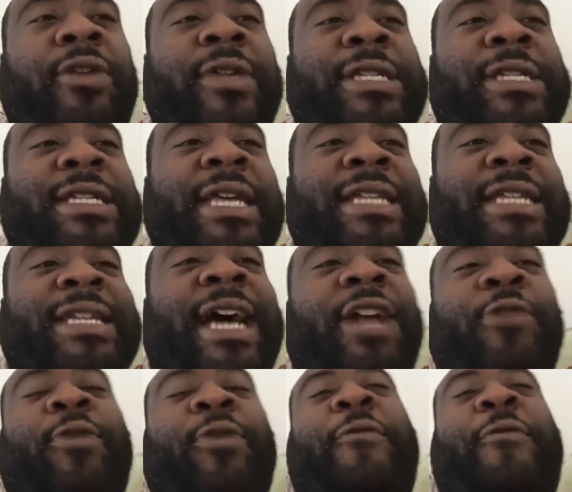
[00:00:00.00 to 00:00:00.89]
it's kind
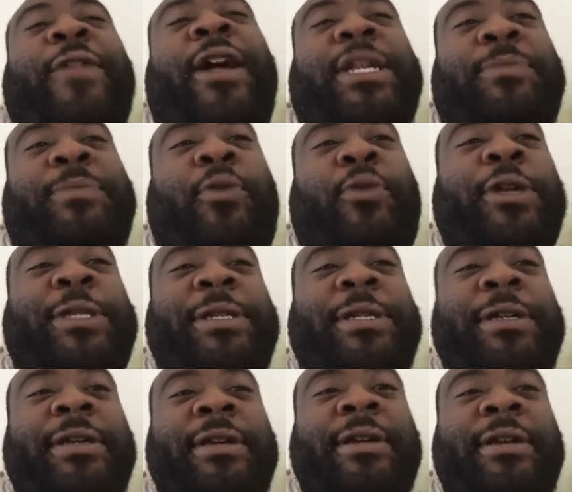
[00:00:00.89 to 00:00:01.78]
of rough without sports.
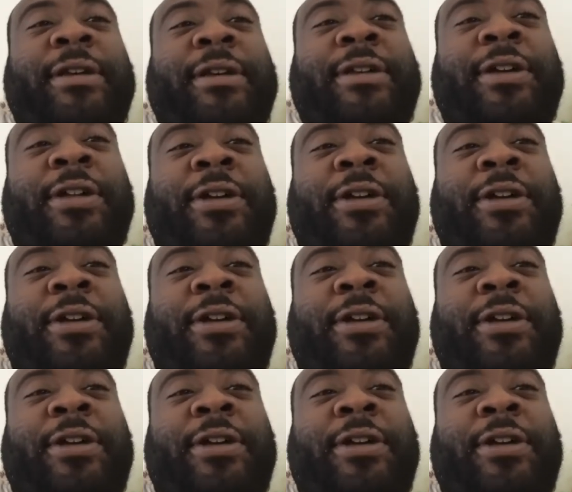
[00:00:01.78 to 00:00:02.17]
You know,